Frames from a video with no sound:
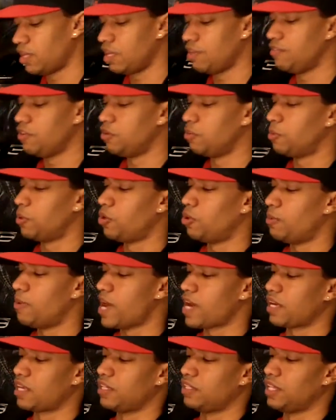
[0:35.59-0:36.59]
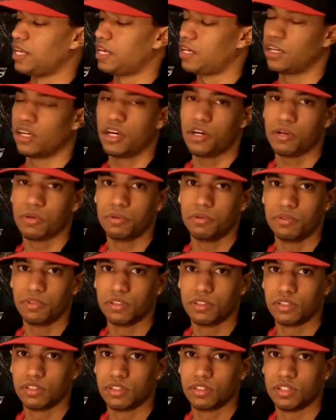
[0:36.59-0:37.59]
If you pull back and let go,
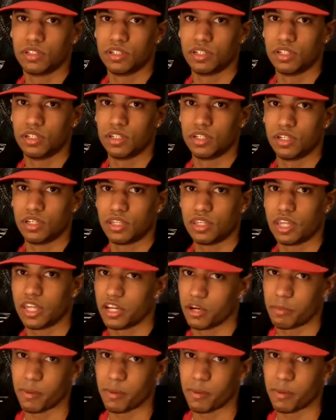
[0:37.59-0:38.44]
then